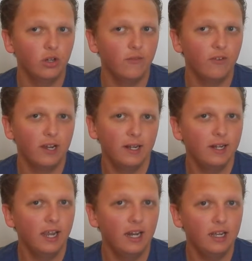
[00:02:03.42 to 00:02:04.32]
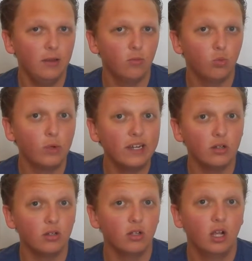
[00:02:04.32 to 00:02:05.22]
uh, find any
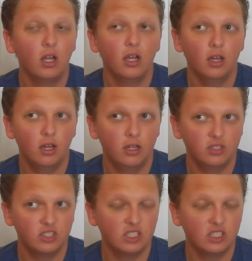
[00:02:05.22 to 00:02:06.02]
real, uh,